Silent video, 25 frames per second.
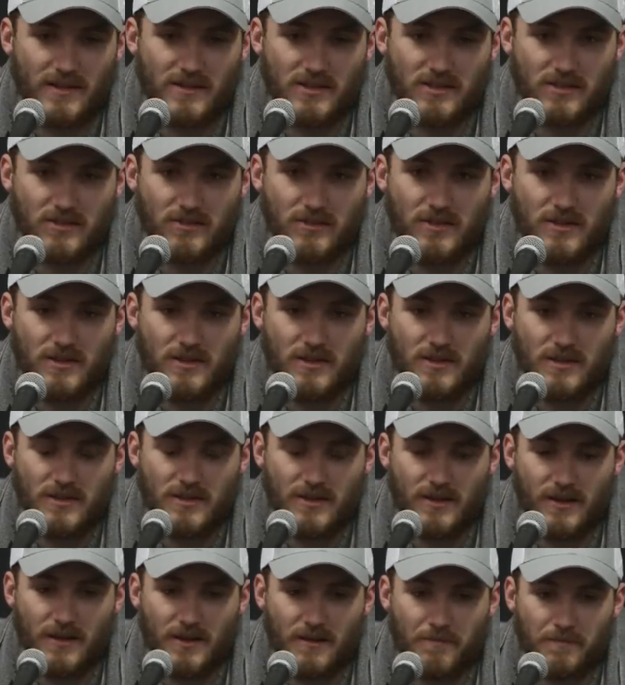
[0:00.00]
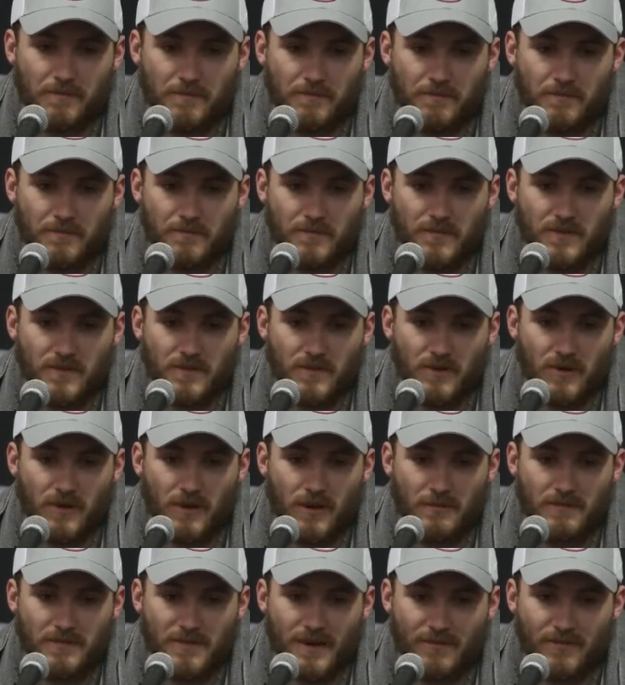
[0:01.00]
So, no,
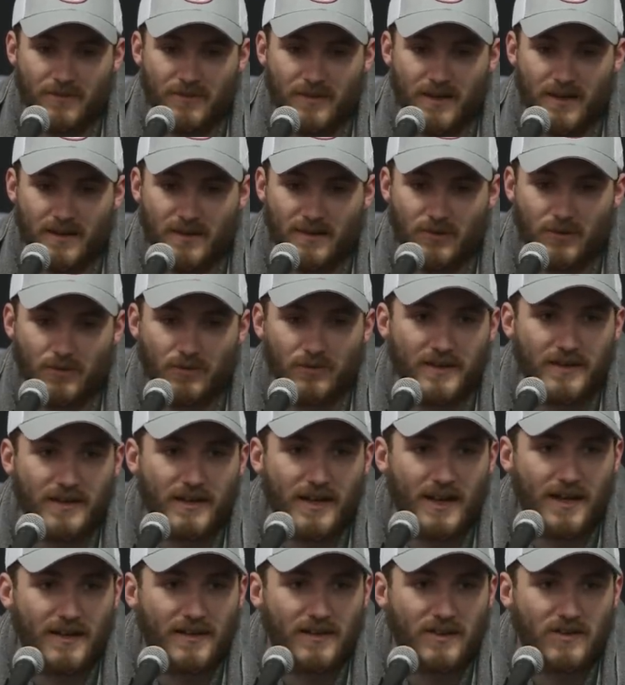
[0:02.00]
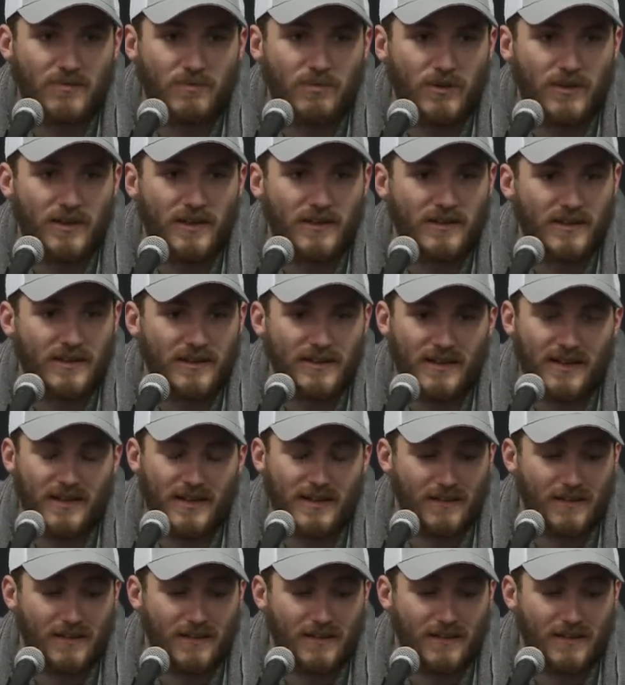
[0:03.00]
I'm definitely not the only guy that's playing like that.